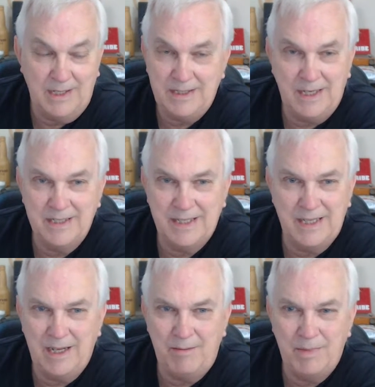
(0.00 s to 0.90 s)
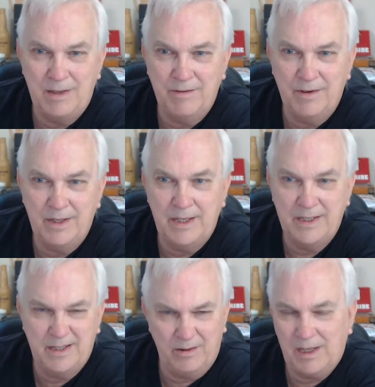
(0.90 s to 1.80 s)
I just can't see that being very.
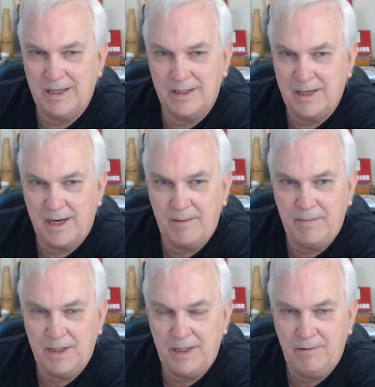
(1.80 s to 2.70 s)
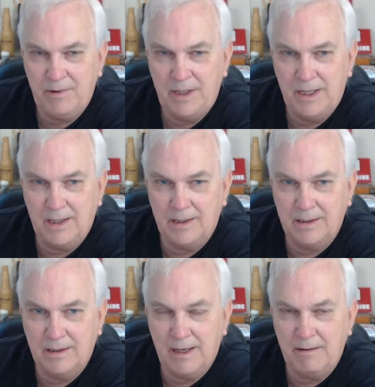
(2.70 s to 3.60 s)
Is there like a time thing where you got
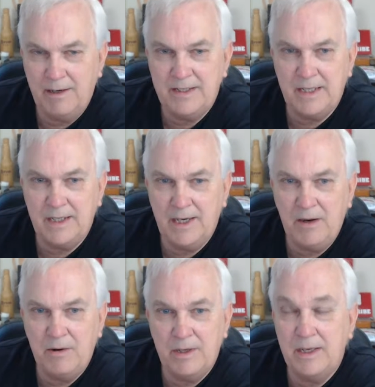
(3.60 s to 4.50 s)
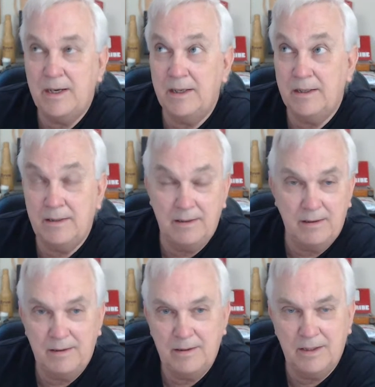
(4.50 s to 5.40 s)
all right, ready, set, go, and
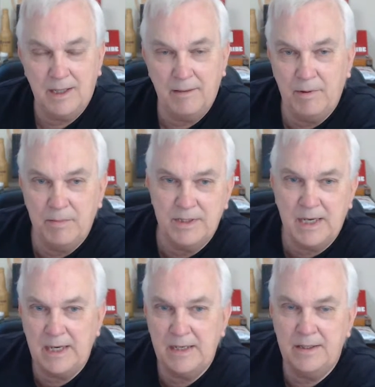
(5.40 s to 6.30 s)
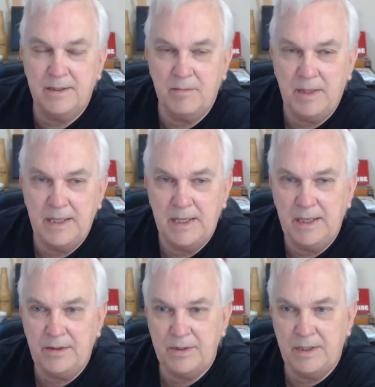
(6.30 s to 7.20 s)
you're climbing beside somebody
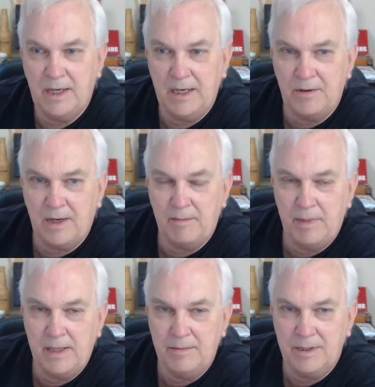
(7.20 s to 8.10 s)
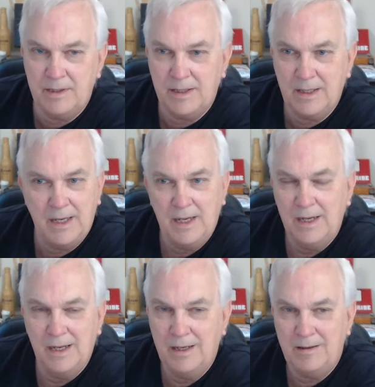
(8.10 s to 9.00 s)
else, and you got to try to beat them to the top?
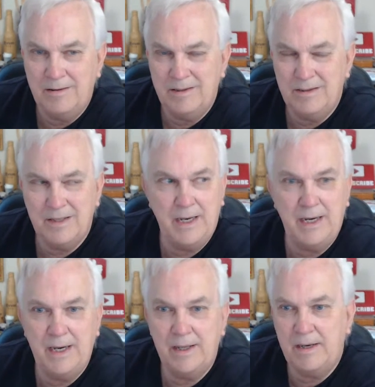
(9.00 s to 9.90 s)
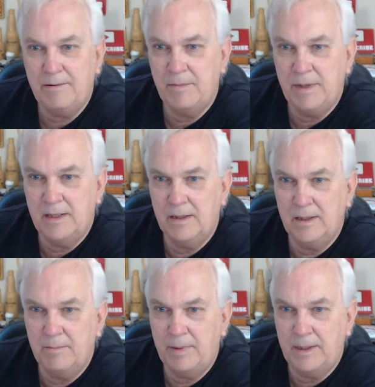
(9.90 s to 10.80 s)
I don't understand how that would be an
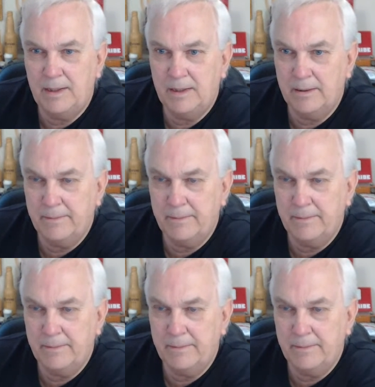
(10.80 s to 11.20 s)
Olympic